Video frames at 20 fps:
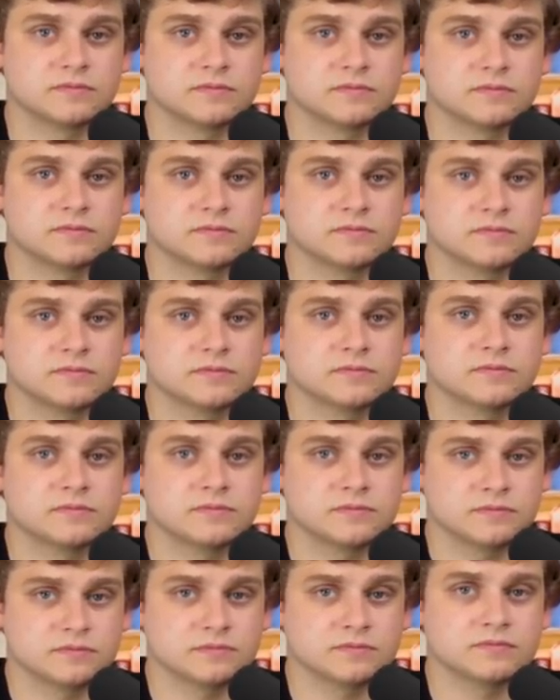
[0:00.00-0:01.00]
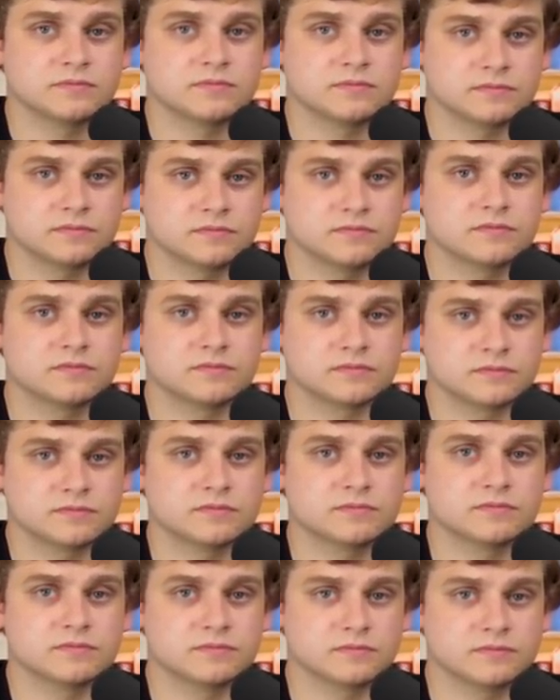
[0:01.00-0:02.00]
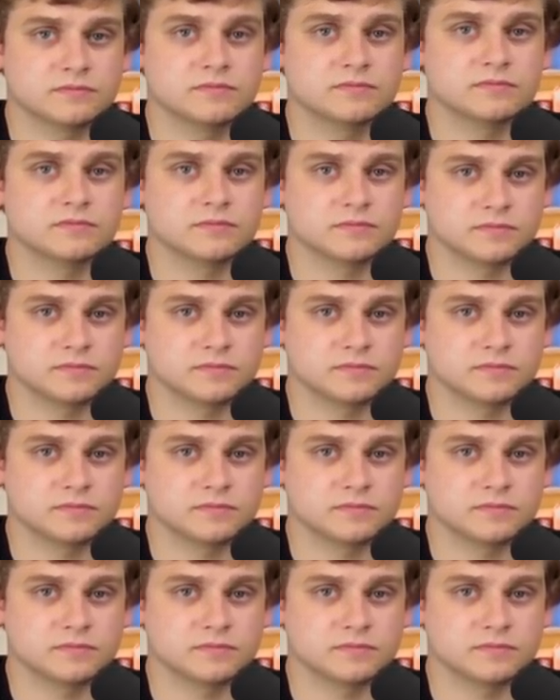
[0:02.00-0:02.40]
(silent)